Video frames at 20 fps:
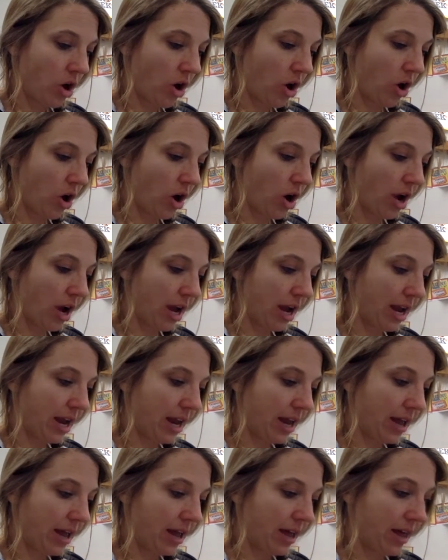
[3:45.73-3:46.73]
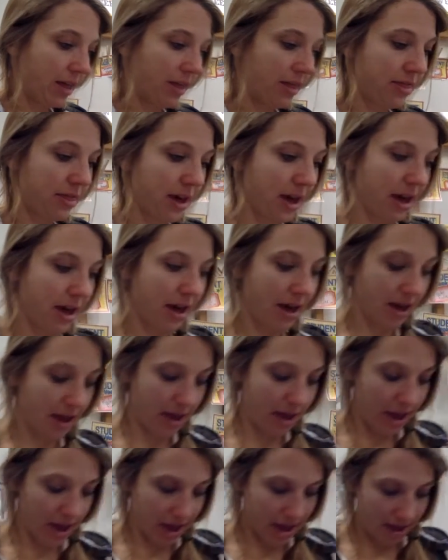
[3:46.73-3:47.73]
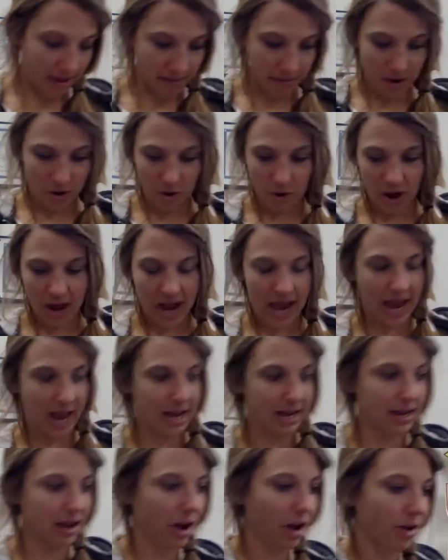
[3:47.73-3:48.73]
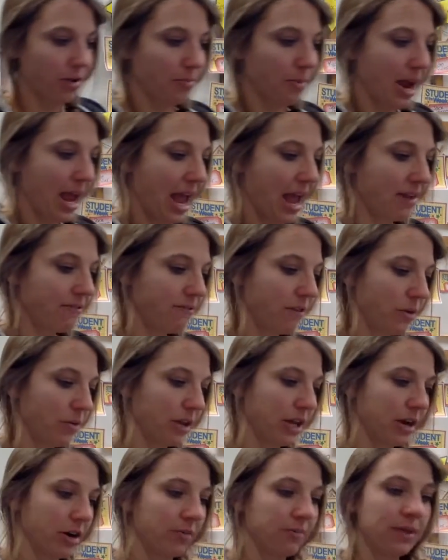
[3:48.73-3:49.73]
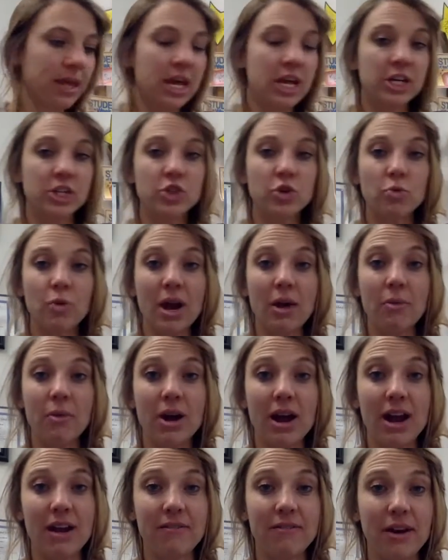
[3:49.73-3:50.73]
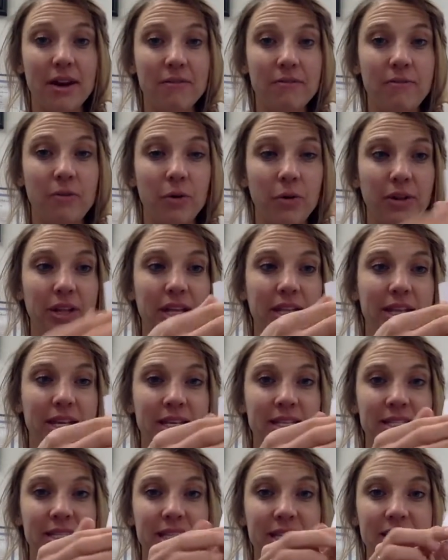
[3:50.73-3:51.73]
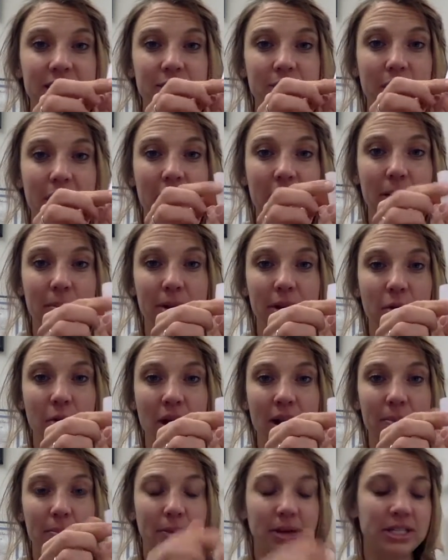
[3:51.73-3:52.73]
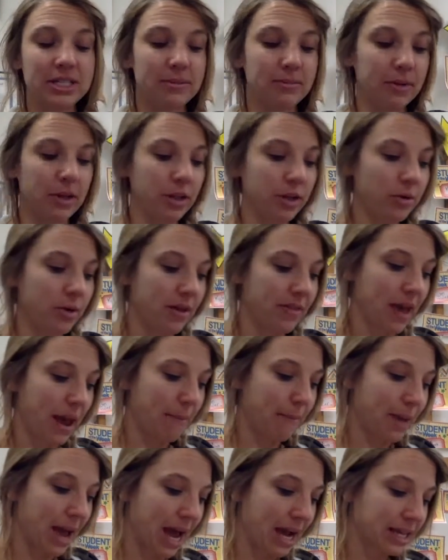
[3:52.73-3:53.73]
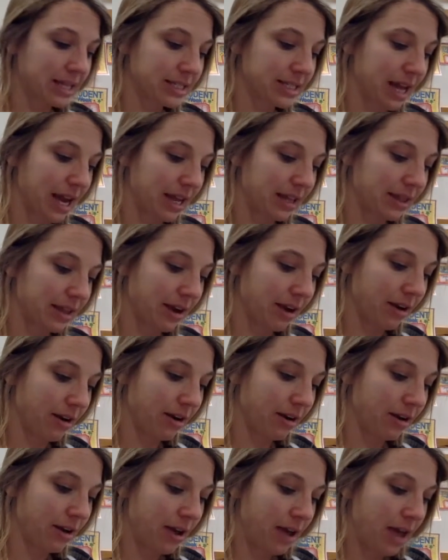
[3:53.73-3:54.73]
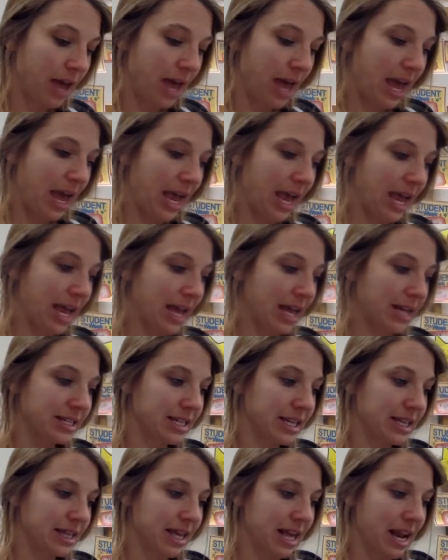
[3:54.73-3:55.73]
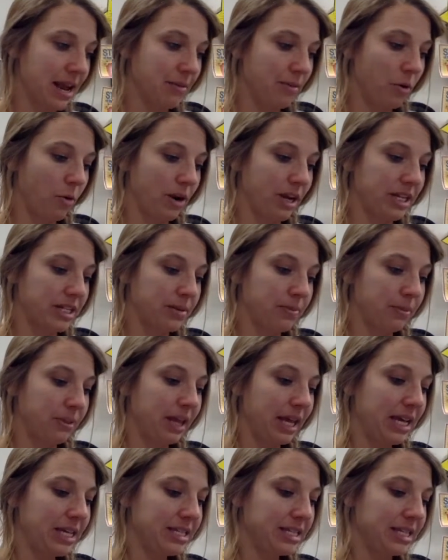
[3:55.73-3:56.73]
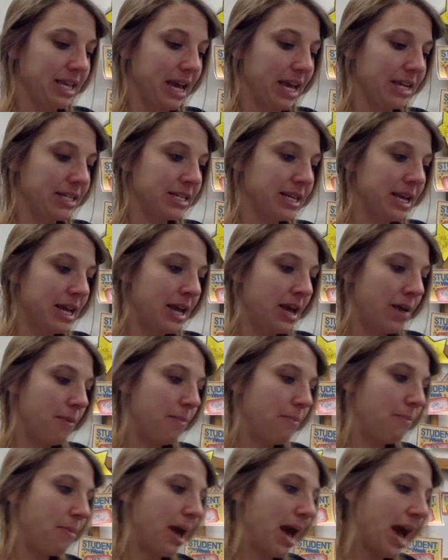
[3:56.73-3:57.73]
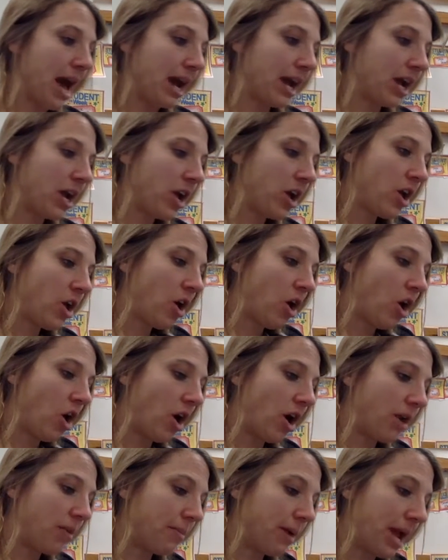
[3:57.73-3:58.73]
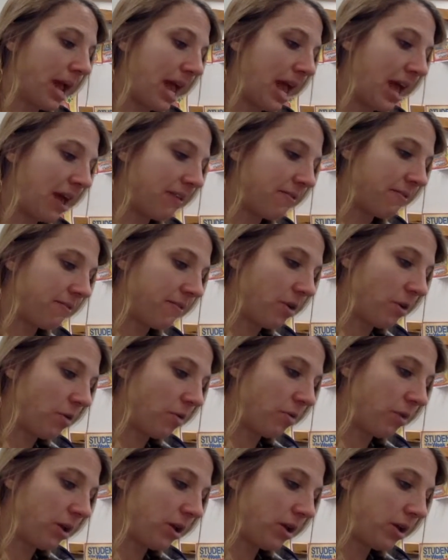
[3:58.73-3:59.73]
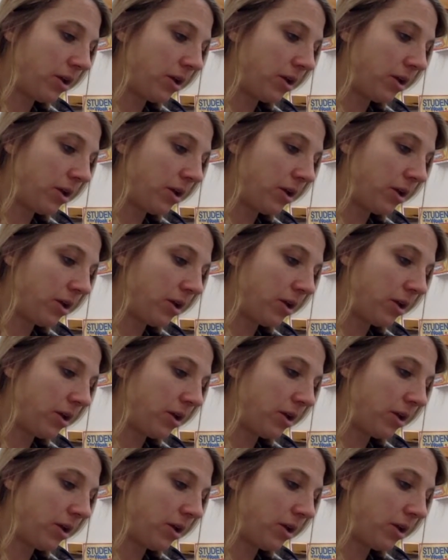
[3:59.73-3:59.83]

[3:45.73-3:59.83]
on the on my headphone here. So right where I've folded this way, I'm going to go ahead and put some glue on that back side there. And then I'm going to place it back on my headphone